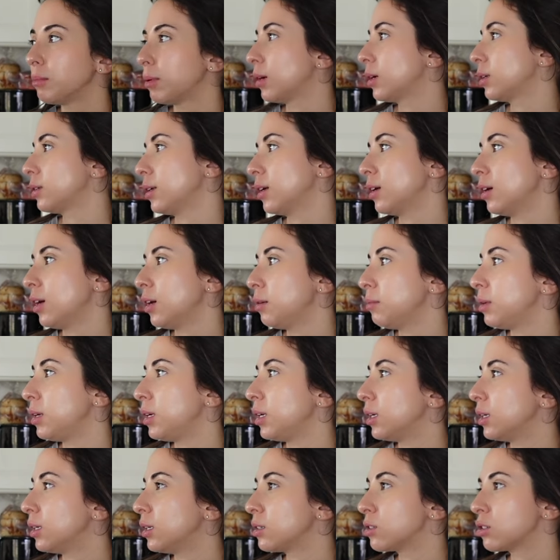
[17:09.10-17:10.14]
but I
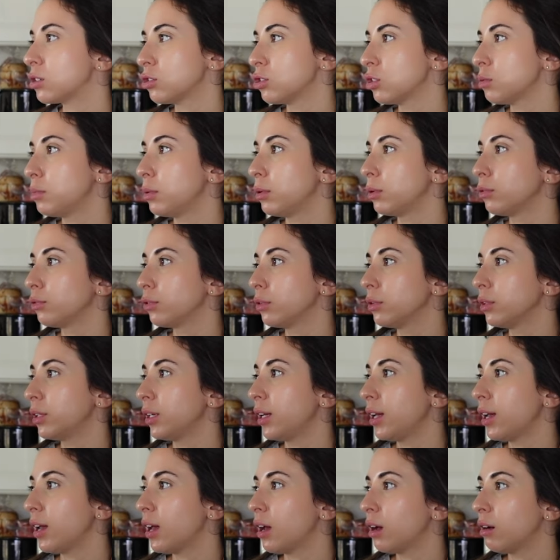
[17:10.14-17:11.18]
mean, it's such a beautiful
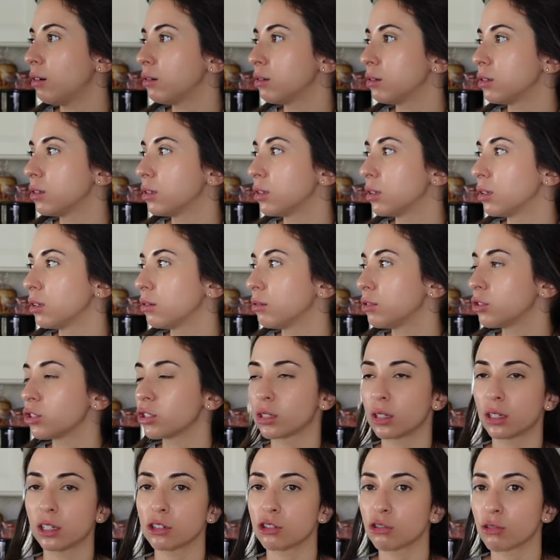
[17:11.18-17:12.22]
day out. I'm
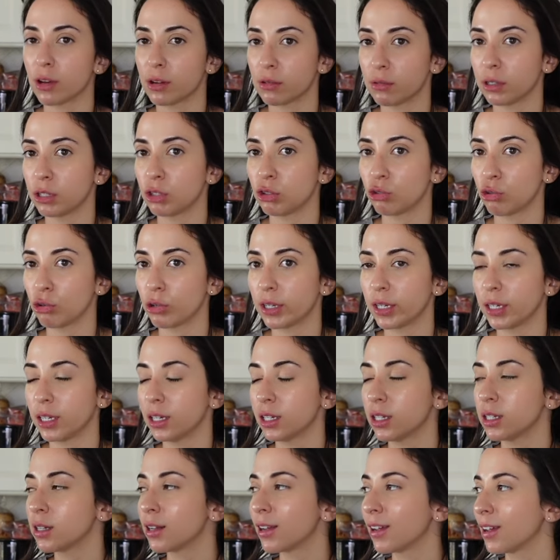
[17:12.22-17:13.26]
just gonna try to enjoy
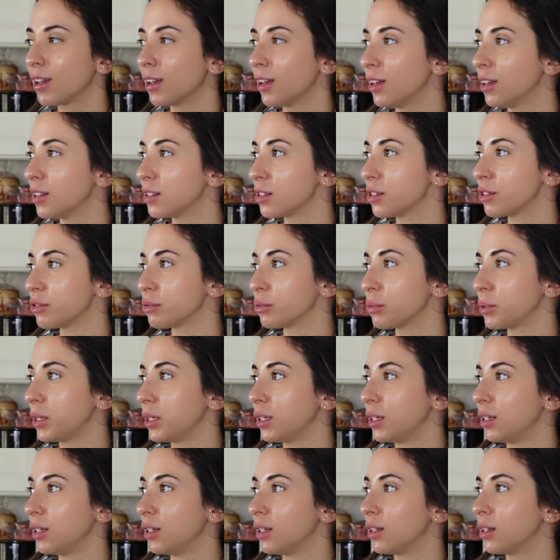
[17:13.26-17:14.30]
it since
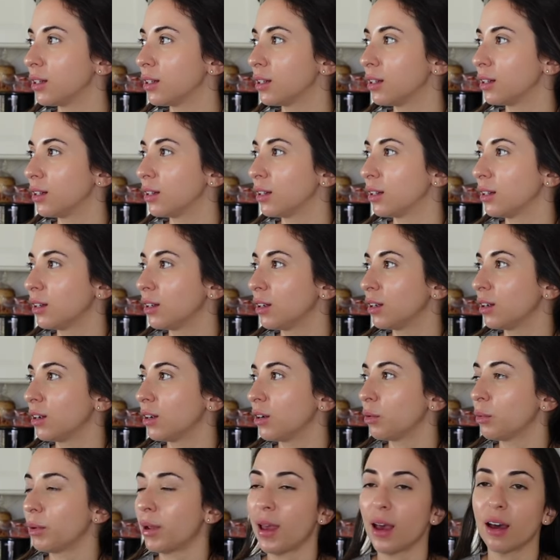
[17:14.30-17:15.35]
we
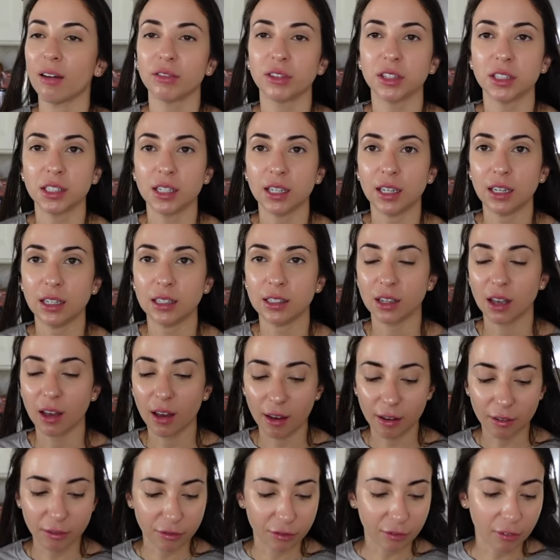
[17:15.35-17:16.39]
we have the days
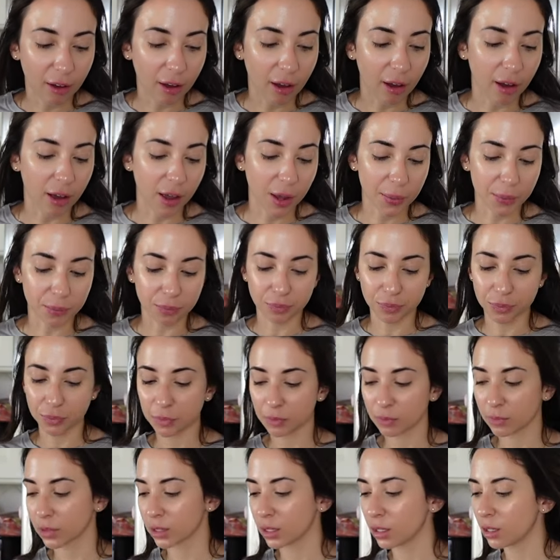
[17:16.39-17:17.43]
off. Um,
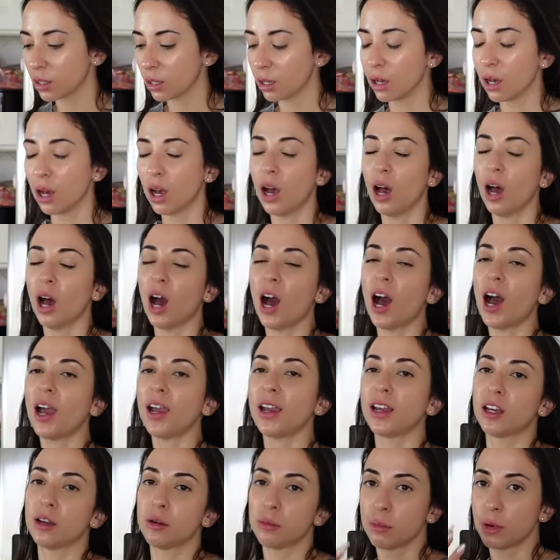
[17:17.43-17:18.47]
I
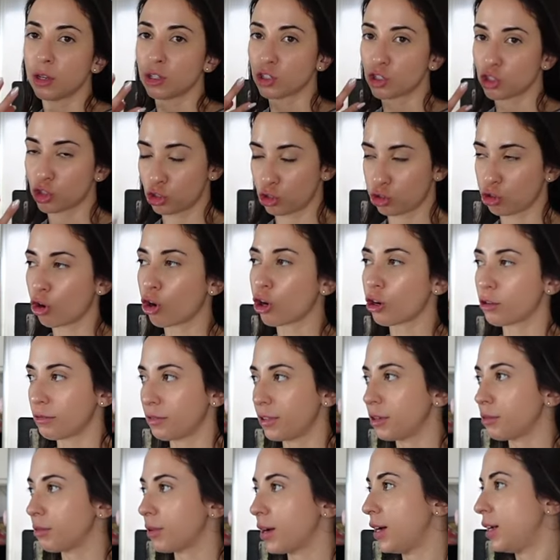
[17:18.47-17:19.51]
am
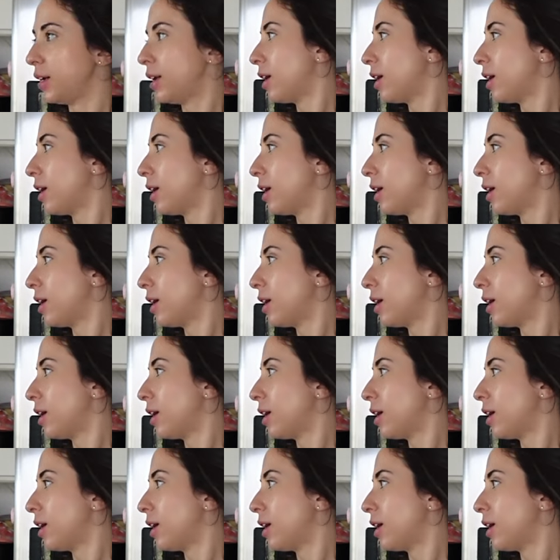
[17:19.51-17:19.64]
starving right